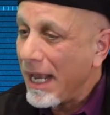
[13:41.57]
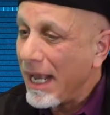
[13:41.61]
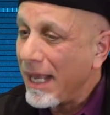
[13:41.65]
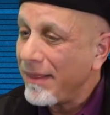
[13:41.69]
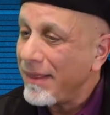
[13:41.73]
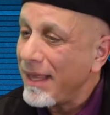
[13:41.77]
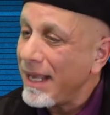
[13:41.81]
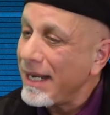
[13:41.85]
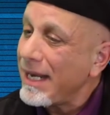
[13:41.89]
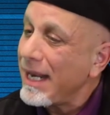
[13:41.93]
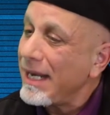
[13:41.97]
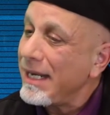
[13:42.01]

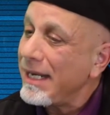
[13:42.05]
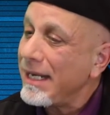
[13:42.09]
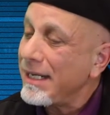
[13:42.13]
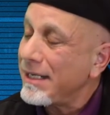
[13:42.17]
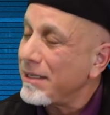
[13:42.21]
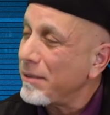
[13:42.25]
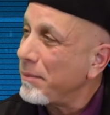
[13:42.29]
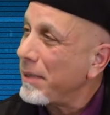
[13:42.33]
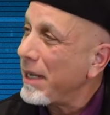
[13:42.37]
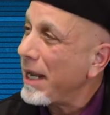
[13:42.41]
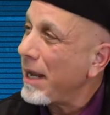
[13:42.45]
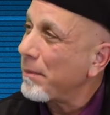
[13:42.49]
And then they
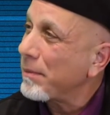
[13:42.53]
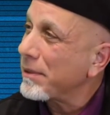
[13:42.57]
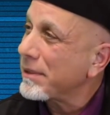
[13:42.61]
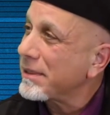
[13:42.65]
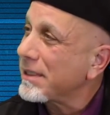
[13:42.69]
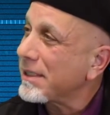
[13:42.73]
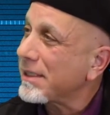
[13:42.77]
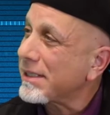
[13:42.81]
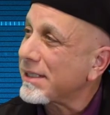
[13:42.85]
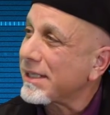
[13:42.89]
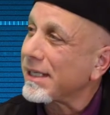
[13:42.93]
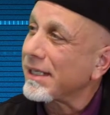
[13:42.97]
need to be able
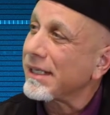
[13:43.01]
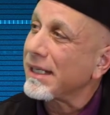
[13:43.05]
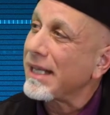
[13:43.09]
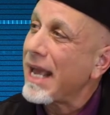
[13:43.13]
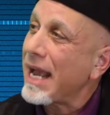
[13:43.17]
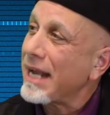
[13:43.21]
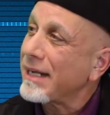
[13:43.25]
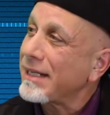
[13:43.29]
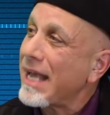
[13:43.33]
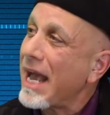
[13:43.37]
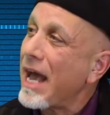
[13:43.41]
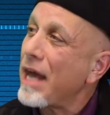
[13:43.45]
to
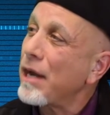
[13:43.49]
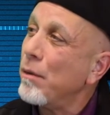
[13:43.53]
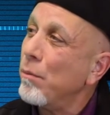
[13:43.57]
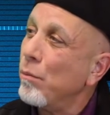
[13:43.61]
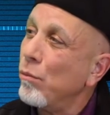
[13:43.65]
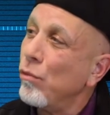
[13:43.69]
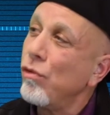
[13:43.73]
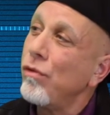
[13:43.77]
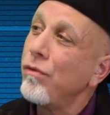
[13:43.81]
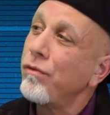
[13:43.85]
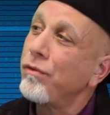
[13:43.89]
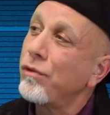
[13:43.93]
select how to
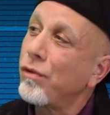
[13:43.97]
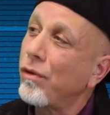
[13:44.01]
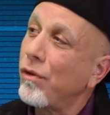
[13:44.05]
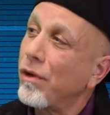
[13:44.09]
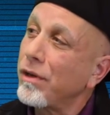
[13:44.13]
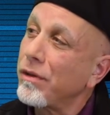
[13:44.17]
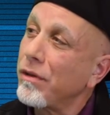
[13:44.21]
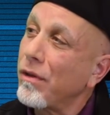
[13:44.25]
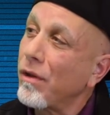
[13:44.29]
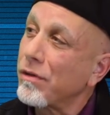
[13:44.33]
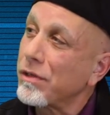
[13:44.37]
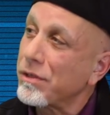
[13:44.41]
move
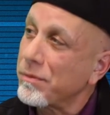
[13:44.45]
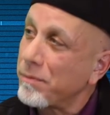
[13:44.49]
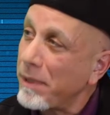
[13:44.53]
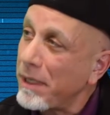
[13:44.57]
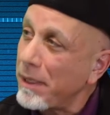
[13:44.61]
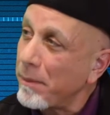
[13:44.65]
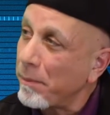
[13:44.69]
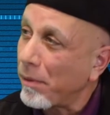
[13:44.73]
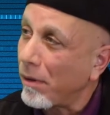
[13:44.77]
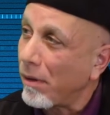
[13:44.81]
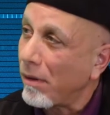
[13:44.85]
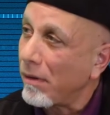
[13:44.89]
toward those
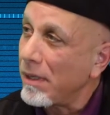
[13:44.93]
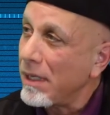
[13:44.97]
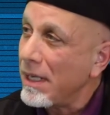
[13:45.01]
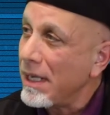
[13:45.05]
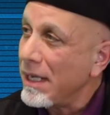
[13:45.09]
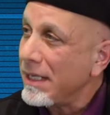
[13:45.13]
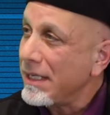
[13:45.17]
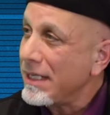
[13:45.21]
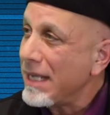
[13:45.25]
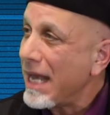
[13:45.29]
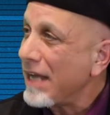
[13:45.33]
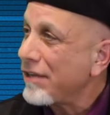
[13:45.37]
people,
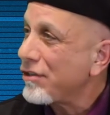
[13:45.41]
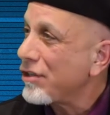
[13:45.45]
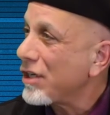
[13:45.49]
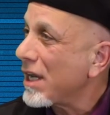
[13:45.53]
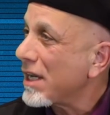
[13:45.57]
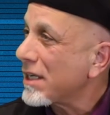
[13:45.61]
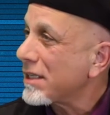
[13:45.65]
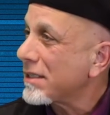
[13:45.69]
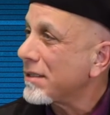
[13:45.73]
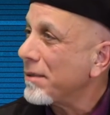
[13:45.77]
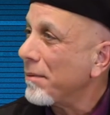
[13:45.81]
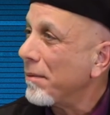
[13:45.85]
not
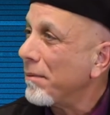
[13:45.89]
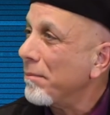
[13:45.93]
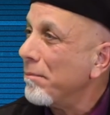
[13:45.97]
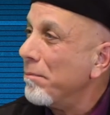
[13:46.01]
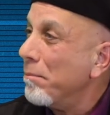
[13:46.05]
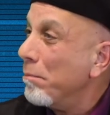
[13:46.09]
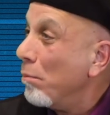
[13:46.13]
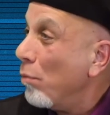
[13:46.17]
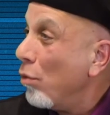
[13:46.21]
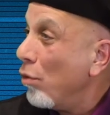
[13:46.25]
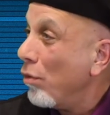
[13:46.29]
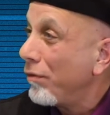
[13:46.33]
just
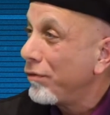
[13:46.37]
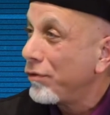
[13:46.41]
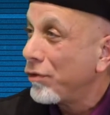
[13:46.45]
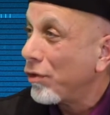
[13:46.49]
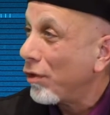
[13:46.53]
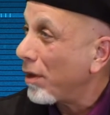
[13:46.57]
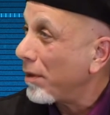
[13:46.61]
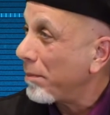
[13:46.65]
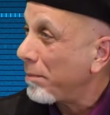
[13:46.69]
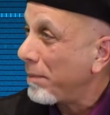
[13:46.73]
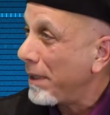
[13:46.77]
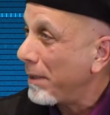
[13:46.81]
move
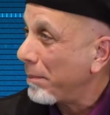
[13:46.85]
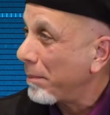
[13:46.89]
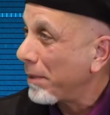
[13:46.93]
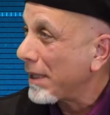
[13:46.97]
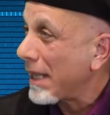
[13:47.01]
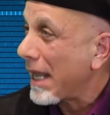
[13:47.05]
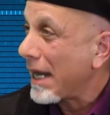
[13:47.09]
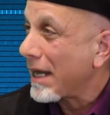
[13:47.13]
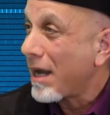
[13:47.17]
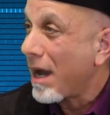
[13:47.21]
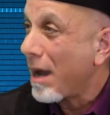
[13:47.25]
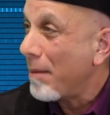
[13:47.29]
toward
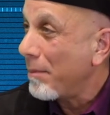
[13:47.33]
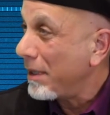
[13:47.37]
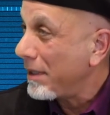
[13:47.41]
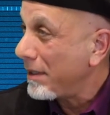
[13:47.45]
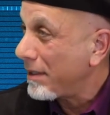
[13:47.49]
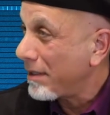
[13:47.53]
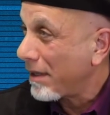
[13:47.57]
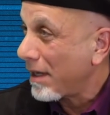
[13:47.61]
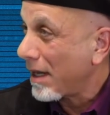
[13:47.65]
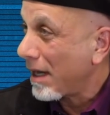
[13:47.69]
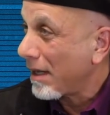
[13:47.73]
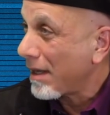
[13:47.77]
people that come
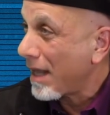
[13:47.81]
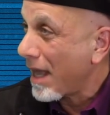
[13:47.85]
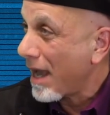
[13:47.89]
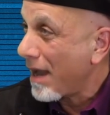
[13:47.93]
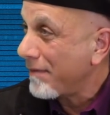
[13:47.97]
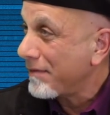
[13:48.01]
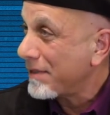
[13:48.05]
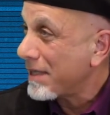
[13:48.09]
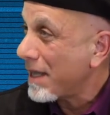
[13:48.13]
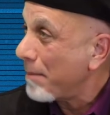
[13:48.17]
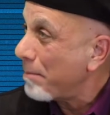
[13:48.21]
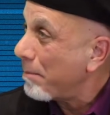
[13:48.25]
into their
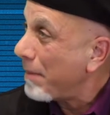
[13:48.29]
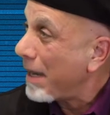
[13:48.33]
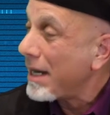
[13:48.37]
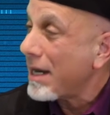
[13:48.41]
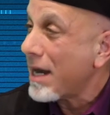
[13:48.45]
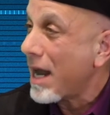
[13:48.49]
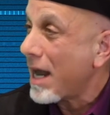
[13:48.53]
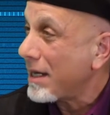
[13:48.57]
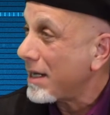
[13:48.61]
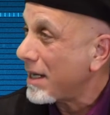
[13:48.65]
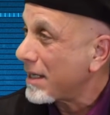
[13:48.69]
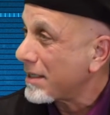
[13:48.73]
lives that may
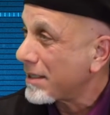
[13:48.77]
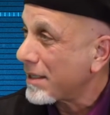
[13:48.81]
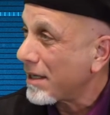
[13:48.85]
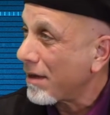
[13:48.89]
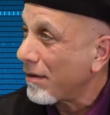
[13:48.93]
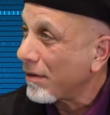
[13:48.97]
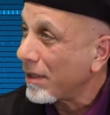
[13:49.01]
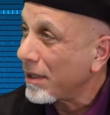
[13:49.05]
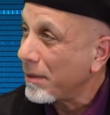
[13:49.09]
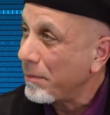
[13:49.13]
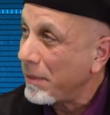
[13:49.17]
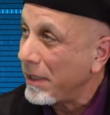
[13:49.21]
not
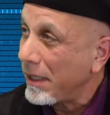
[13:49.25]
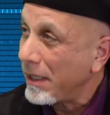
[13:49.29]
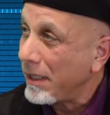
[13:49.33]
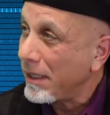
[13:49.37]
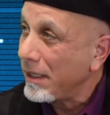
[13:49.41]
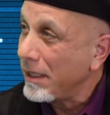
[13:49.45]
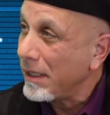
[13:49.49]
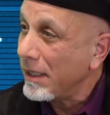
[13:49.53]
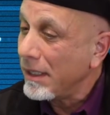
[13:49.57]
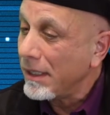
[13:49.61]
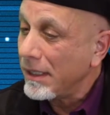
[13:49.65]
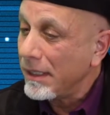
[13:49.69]
necessarily
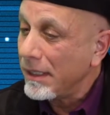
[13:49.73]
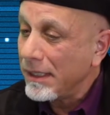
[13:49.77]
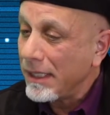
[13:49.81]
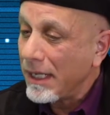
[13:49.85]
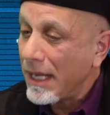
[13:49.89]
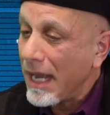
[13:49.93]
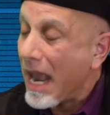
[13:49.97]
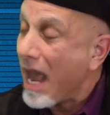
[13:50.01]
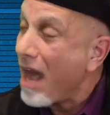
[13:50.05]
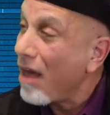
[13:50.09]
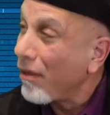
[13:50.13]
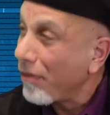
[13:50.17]
be
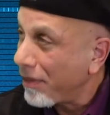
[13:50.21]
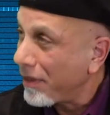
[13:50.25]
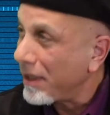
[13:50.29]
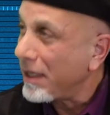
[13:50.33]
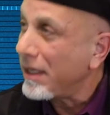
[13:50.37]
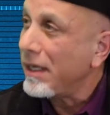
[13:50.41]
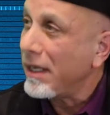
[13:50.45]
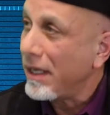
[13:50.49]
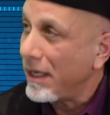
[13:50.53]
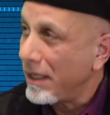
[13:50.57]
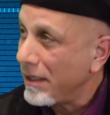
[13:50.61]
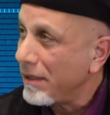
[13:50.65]

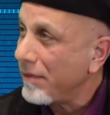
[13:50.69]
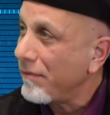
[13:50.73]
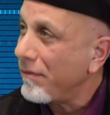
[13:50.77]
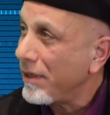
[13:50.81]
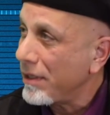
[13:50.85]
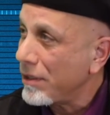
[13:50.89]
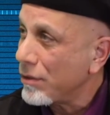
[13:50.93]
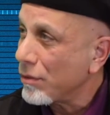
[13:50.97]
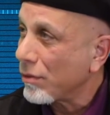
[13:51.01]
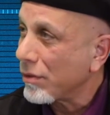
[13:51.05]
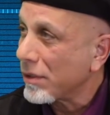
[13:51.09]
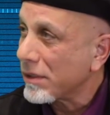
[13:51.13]
healthy
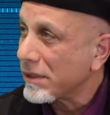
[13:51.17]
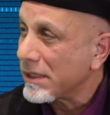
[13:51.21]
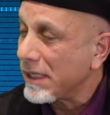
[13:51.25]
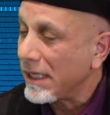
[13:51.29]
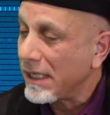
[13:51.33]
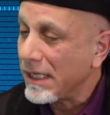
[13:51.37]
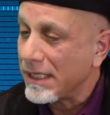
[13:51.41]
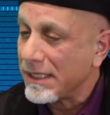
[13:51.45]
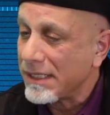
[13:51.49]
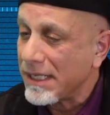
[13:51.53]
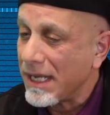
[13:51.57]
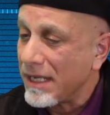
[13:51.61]
individuals
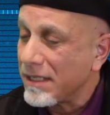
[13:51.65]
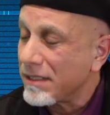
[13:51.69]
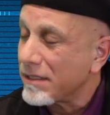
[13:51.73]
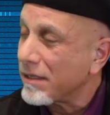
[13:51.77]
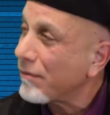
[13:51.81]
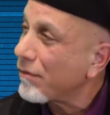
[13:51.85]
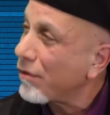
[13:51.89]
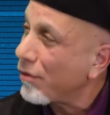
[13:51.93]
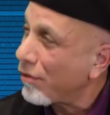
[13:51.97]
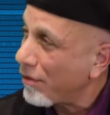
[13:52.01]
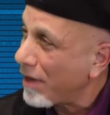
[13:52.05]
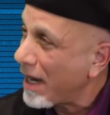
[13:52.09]
in the sense
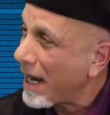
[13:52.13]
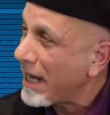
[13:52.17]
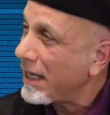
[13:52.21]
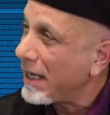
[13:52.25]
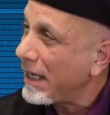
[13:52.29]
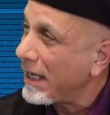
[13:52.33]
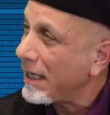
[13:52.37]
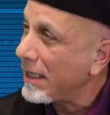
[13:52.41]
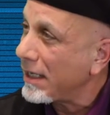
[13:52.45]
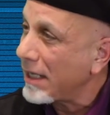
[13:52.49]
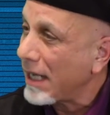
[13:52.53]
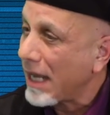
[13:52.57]
of
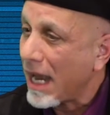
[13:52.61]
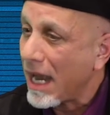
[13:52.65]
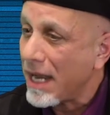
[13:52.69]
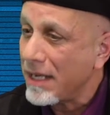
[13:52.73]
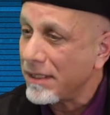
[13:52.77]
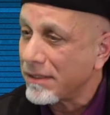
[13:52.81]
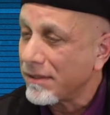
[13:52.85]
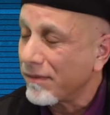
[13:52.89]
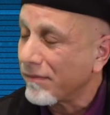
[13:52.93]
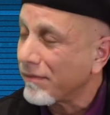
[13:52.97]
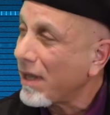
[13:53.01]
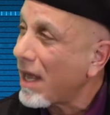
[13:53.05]
creating the
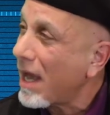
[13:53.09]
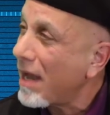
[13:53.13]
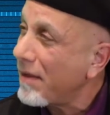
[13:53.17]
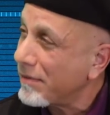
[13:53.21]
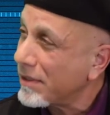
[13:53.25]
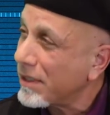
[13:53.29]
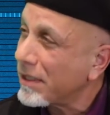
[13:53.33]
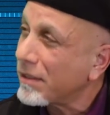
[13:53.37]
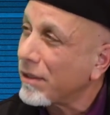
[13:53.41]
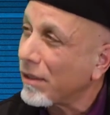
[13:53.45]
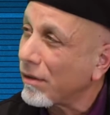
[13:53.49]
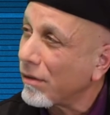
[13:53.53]
kinds of
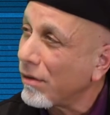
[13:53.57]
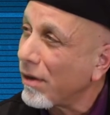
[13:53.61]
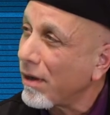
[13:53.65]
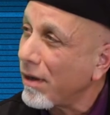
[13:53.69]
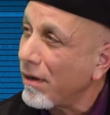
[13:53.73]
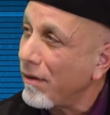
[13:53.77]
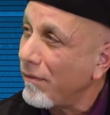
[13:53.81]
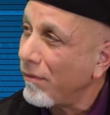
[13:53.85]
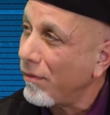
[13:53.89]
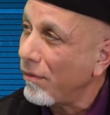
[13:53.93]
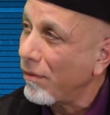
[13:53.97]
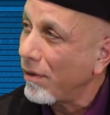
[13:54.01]
lives that they're
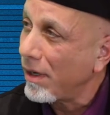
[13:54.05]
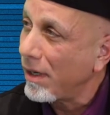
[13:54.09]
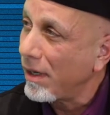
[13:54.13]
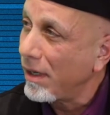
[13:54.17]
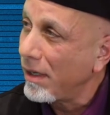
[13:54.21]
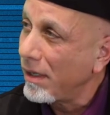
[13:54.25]
looking for.